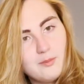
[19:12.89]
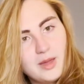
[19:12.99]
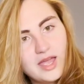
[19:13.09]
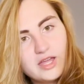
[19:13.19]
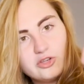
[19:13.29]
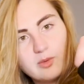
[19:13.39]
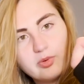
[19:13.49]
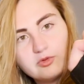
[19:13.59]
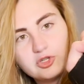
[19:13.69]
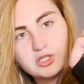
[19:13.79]
I may end up
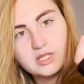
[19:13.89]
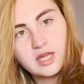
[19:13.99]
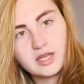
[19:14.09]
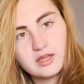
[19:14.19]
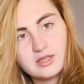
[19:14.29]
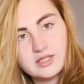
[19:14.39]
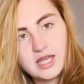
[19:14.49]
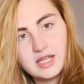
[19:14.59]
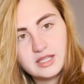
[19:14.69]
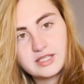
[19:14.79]
just like
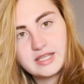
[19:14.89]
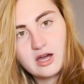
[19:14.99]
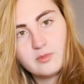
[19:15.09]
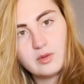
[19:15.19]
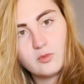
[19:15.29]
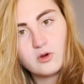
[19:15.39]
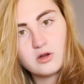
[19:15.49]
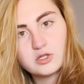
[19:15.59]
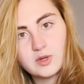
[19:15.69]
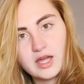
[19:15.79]
sanding this down a bit
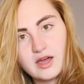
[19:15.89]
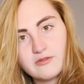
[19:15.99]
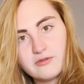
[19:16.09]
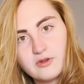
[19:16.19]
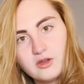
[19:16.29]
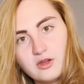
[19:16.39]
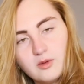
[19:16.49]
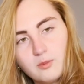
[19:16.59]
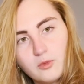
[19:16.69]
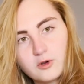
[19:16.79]
more so I have
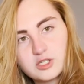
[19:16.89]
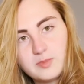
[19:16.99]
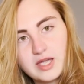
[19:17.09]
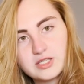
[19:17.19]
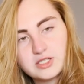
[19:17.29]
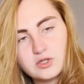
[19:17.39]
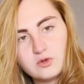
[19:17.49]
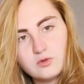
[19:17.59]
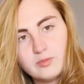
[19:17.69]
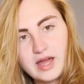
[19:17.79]
more space
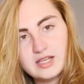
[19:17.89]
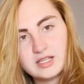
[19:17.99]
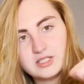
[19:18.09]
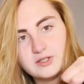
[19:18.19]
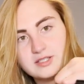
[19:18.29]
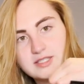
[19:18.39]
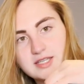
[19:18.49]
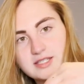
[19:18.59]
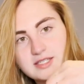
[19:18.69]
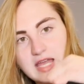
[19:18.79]
to bend, because you can see
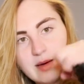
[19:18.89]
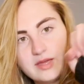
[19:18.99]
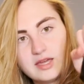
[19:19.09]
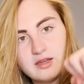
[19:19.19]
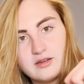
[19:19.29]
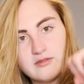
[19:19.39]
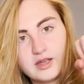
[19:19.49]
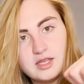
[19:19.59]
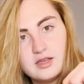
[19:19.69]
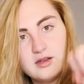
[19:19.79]
it's stabbing
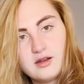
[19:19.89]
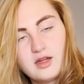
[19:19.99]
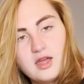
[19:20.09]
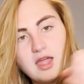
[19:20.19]
right here.